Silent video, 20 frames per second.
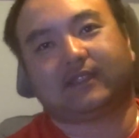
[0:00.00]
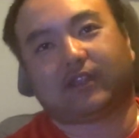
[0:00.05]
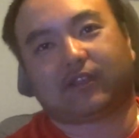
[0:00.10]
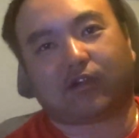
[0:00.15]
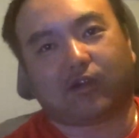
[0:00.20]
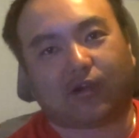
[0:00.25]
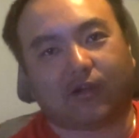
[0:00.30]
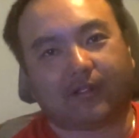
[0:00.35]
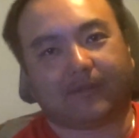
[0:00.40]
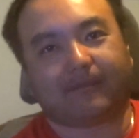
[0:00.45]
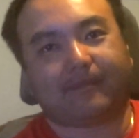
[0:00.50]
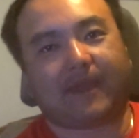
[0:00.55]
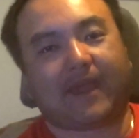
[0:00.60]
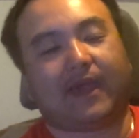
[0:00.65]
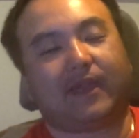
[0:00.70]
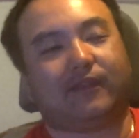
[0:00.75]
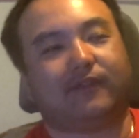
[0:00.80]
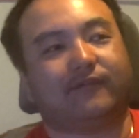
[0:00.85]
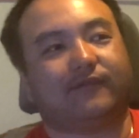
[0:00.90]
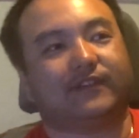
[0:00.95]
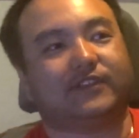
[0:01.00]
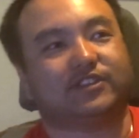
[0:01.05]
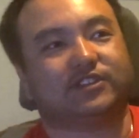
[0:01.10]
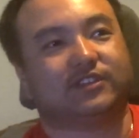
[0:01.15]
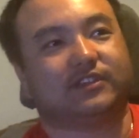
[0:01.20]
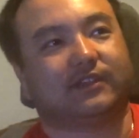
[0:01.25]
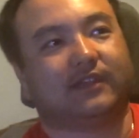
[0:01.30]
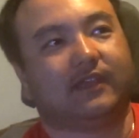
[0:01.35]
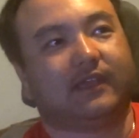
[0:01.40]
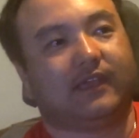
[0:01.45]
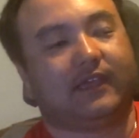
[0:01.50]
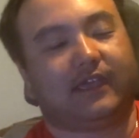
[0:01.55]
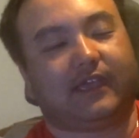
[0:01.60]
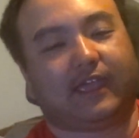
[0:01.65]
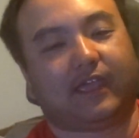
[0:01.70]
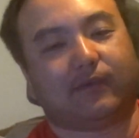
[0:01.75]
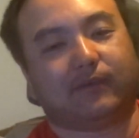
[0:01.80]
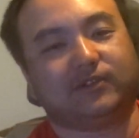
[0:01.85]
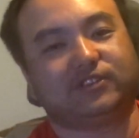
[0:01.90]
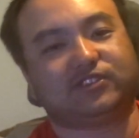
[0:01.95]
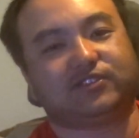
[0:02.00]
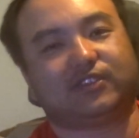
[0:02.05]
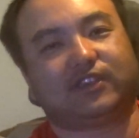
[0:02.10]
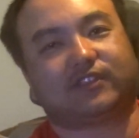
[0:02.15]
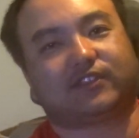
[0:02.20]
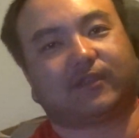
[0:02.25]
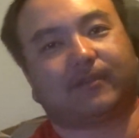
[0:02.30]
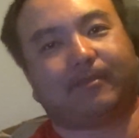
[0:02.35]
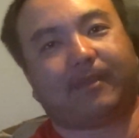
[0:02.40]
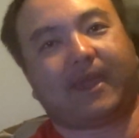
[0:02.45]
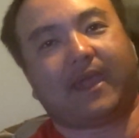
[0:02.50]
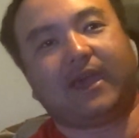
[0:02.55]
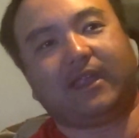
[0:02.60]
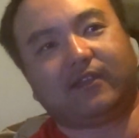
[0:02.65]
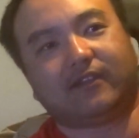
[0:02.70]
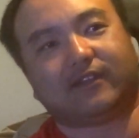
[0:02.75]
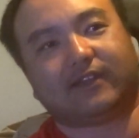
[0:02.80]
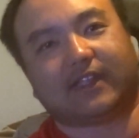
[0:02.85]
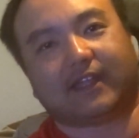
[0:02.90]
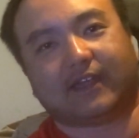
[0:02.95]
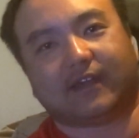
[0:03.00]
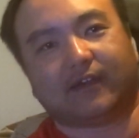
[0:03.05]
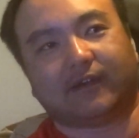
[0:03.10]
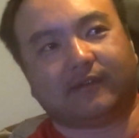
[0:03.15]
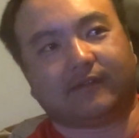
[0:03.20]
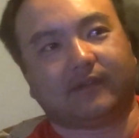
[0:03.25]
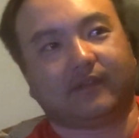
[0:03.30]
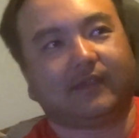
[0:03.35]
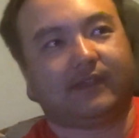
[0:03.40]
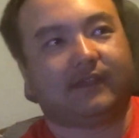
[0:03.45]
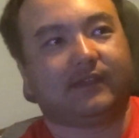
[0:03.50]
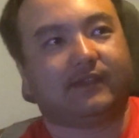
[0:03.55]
call it pattern fishing. And once you get the pattern down,